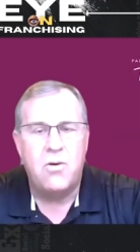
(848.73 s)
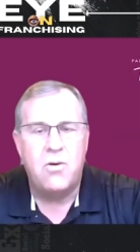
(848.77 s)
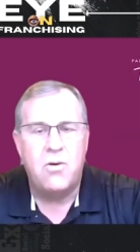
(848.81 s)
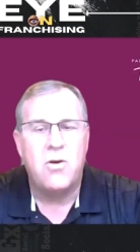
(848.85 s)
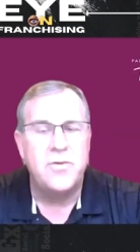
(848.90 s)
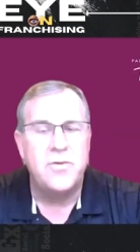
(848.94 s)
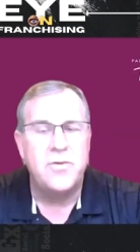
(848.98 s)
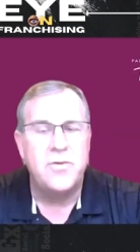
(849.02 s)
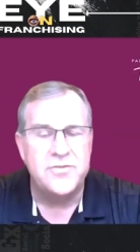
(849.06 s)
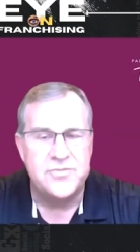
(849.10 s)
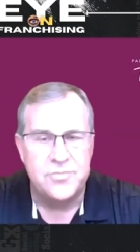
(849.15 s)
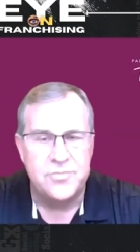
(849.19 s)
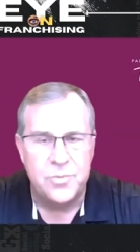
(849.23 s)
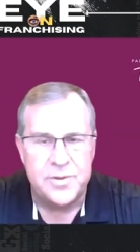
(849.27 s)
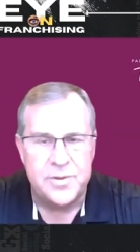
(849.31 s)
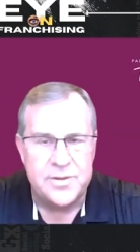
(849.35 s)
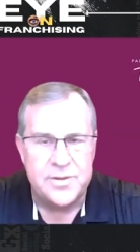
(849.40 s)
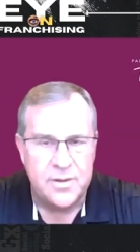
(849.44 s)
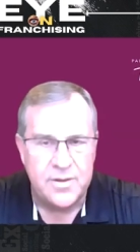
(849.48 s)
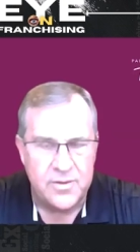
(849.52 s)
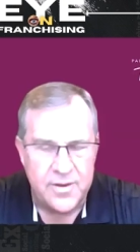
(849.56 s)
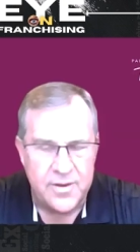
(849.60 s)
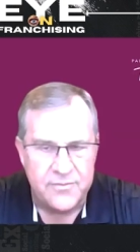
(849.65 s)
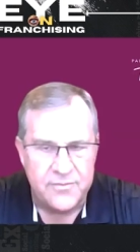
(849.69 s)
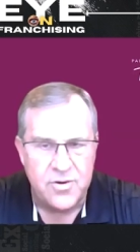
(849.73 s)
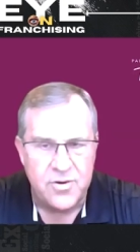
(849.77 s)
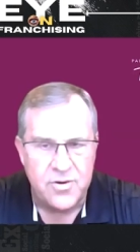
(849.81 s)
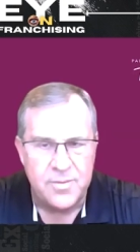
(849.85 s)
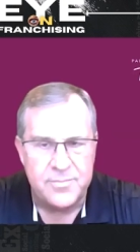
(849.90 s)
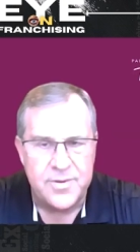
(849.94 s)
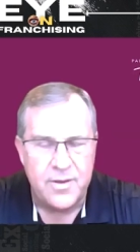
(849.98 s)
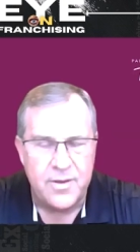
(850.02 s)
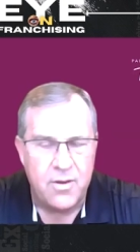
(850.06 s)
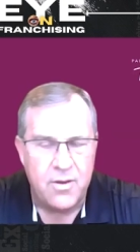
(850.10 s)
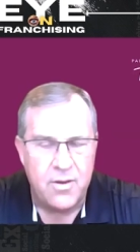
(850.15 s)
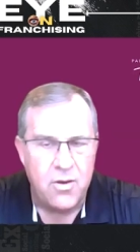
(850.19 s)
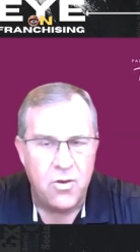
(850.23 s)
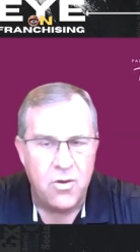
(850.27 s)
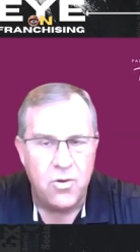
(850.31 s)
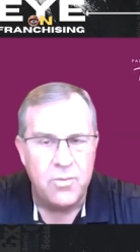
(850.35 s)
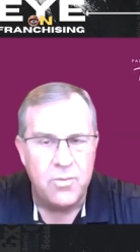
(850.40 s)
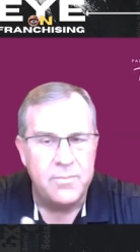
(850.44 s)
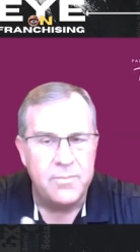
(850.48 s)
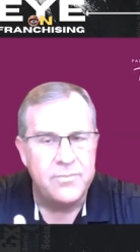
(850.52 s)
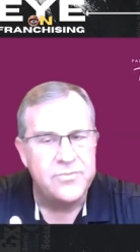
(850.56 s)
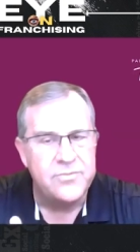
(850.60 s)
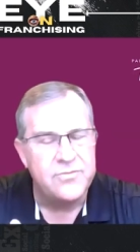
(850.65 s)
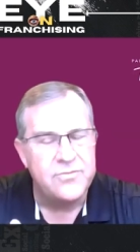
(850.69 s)
artists would deliver them to
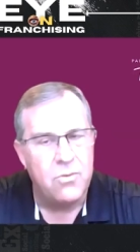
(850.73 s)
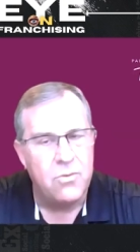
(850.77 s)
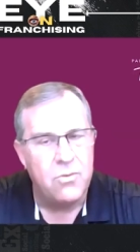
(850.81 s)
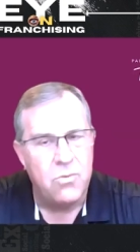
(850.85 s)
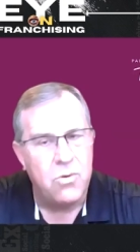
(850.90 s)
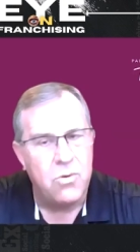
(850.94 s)
homes,